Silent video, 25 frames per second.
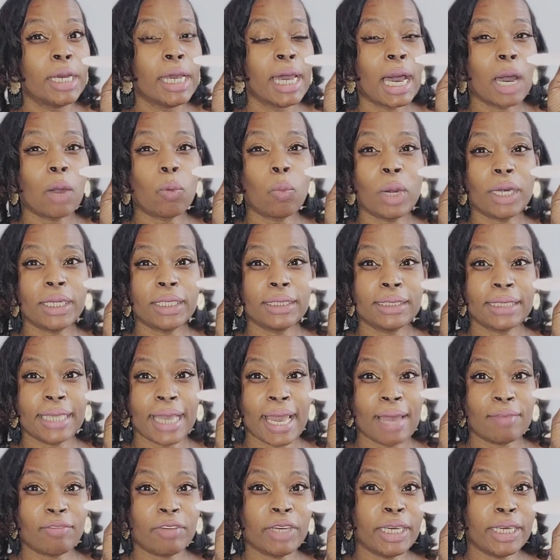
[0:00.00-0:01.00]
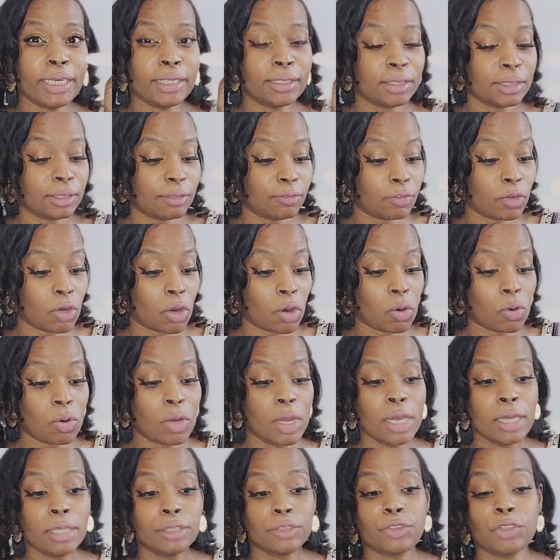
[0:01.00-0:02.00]
I want it to have a hint of gold.
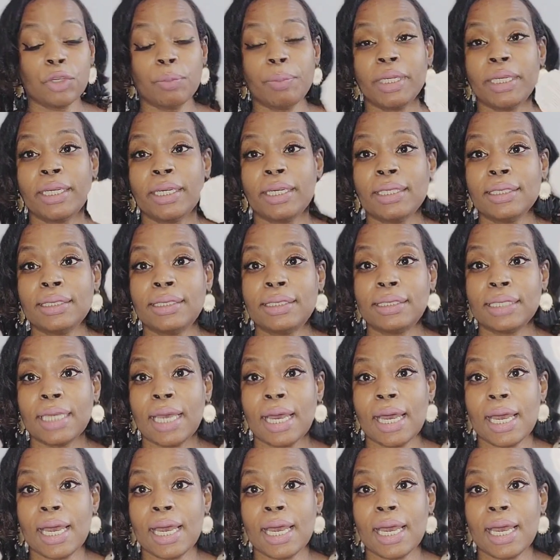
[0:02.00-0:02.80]
So because